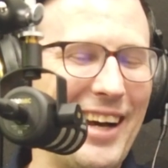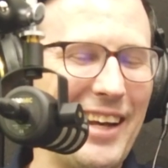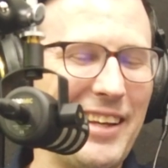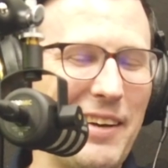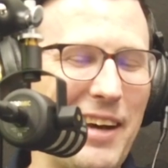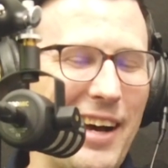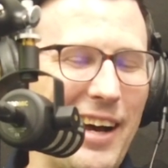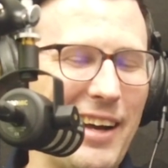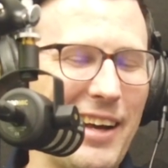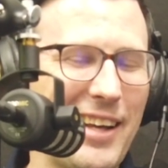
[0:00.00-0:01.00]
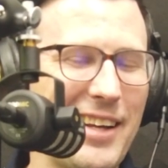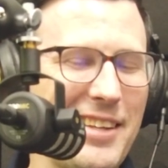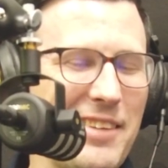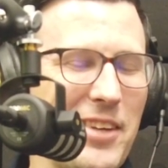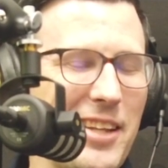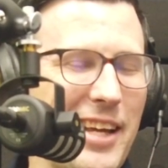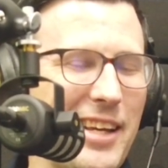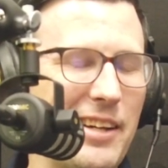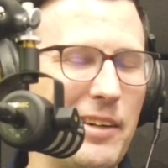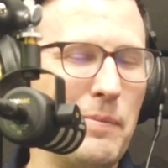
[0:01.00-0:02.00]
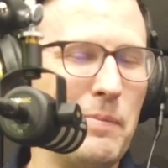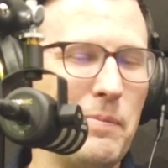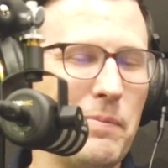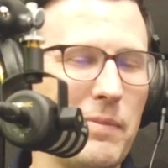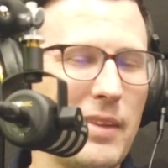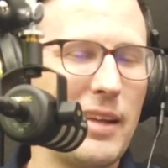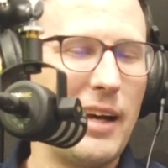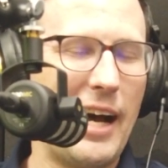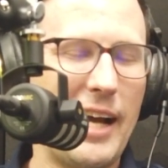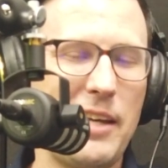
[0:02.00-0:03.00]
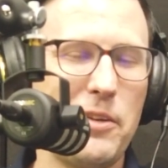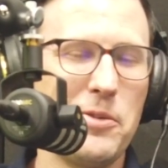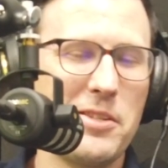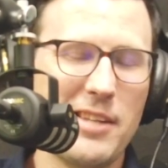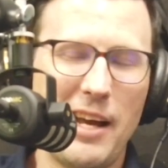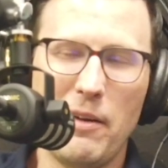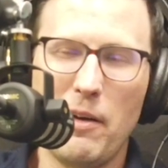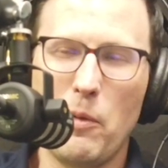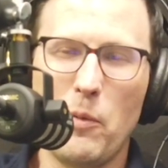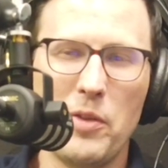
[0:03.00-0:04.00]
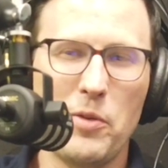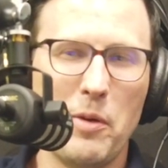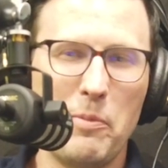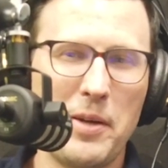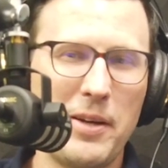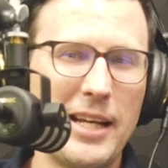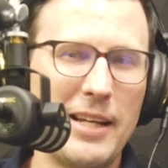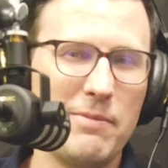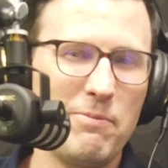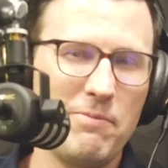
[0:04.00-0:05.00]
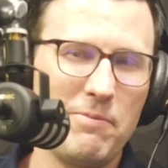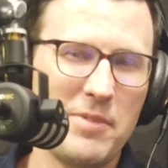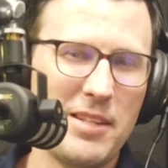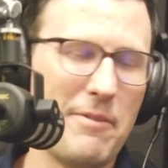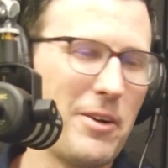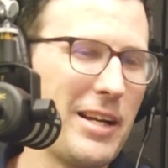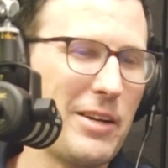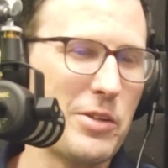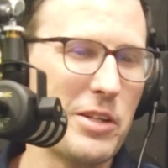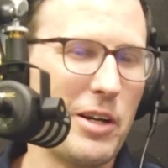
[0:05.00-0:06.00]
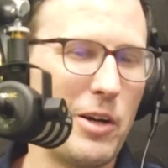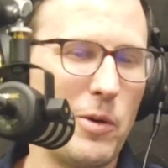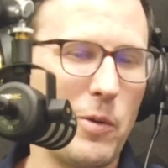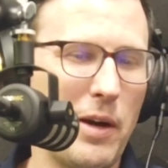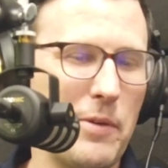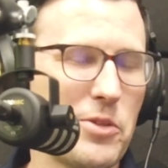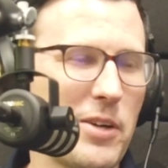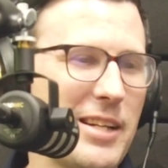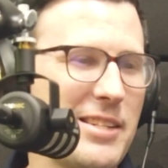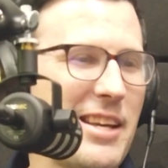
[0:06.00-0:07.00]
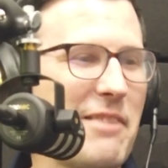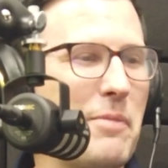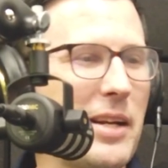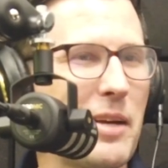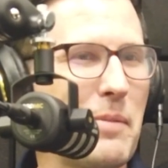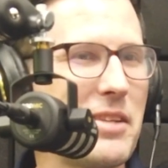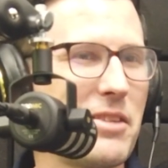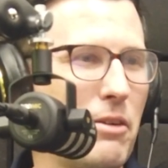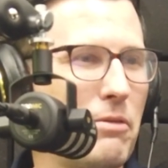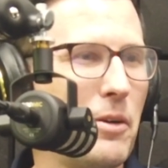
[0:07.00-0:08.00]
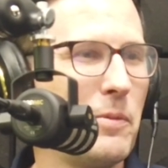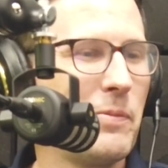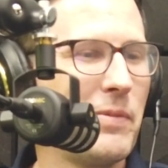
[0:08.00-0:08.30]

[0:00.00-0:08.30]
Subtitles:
I kind of think of it like I went through a period 7 or 8 years ago where I was trying to save money on my cell phone.